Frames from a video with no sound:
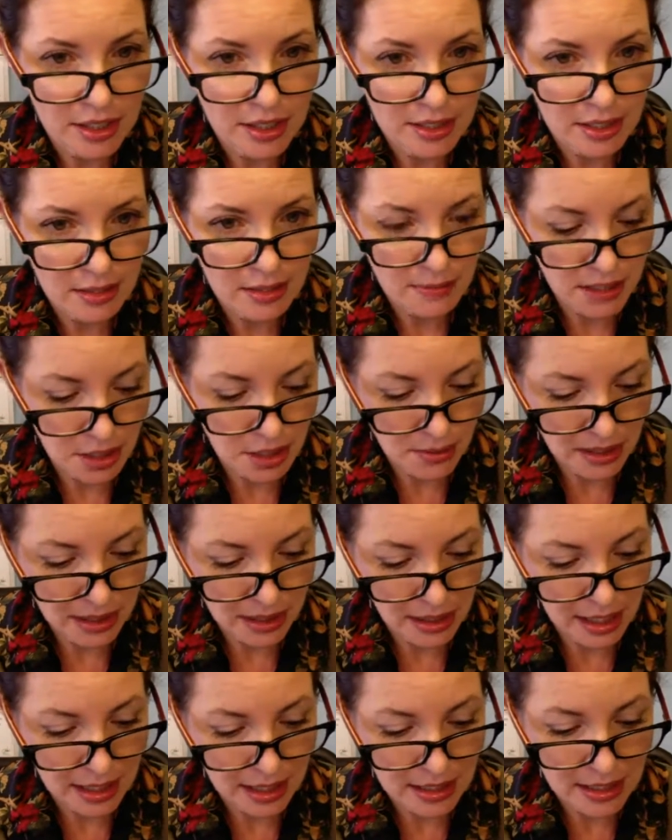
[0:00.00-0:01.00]
between
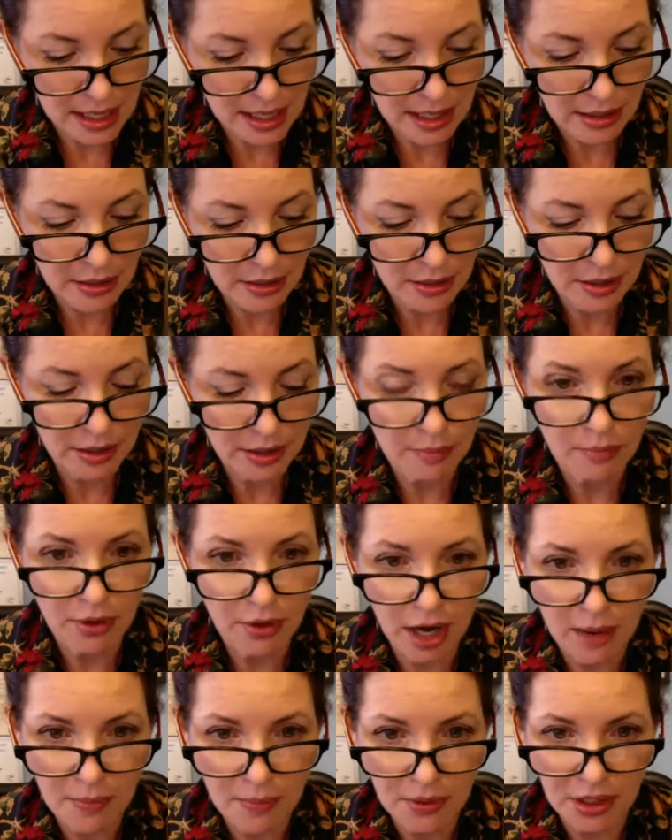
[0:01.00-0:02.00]
land tenure,
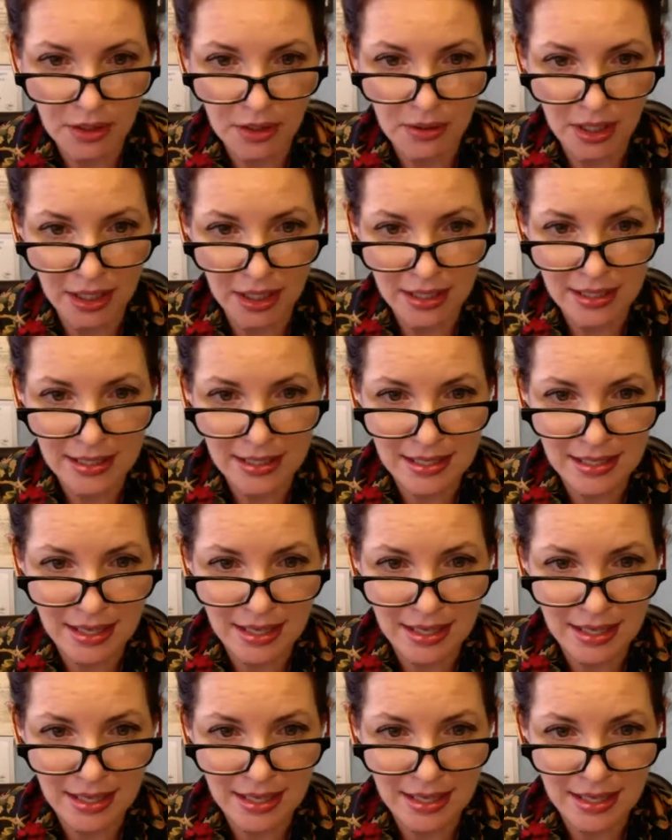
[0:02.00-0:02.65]
property rights,